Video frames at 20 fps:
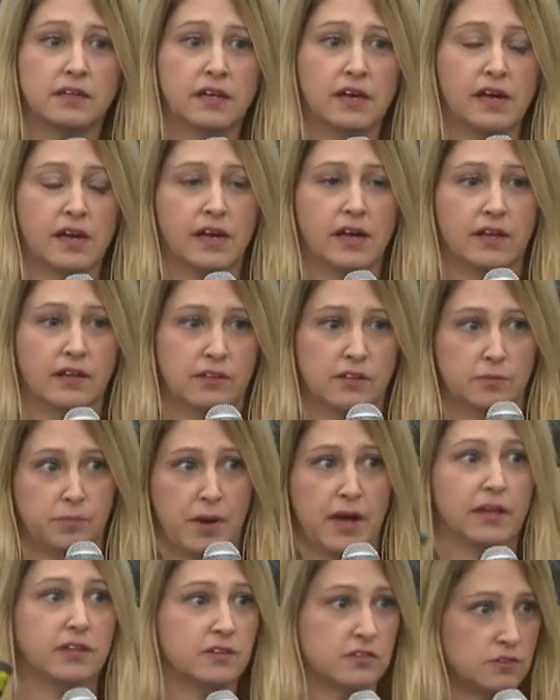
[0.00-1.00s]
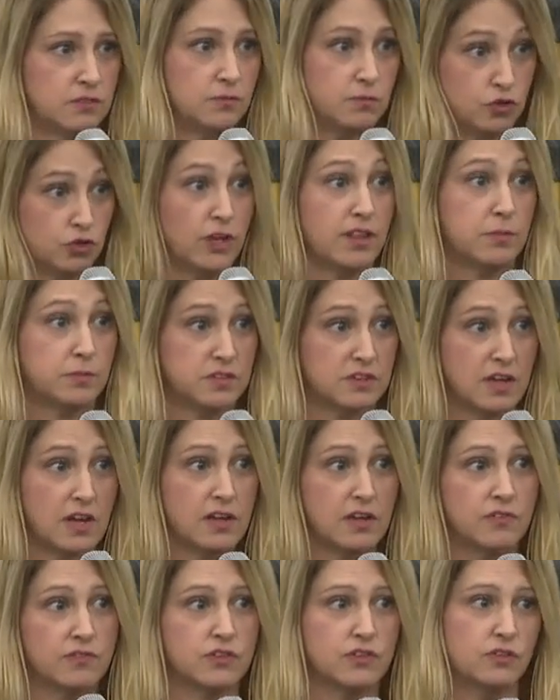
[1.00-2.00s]
Uh, the pilots train
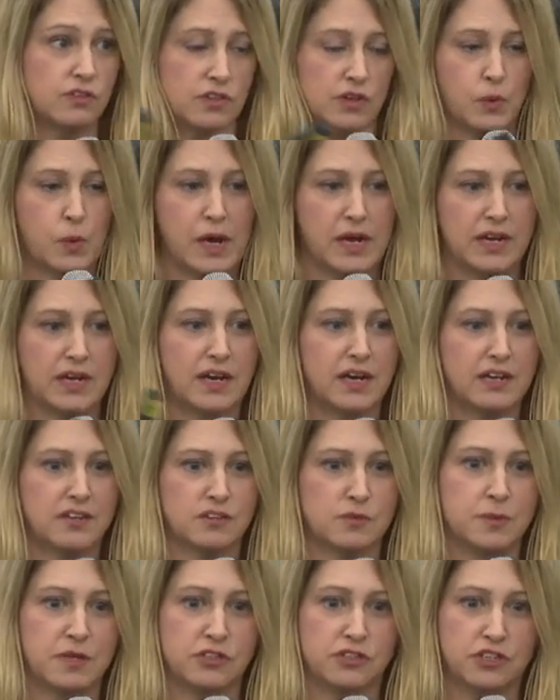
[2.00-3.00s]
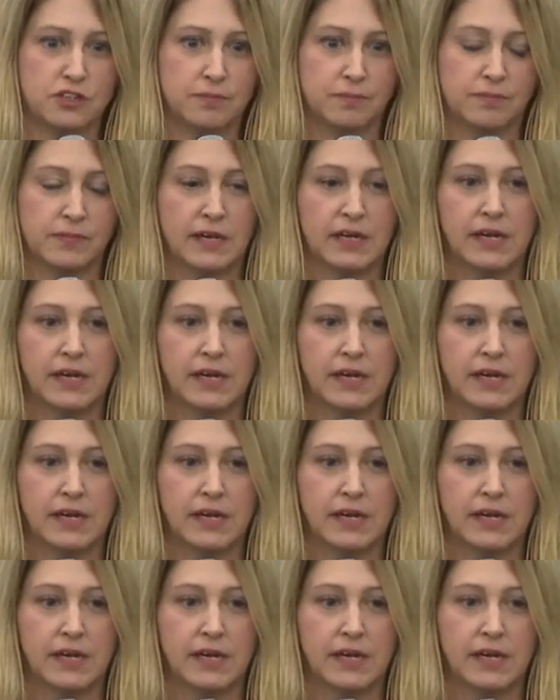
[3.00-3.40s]
themselves using White Knight and Spaceship.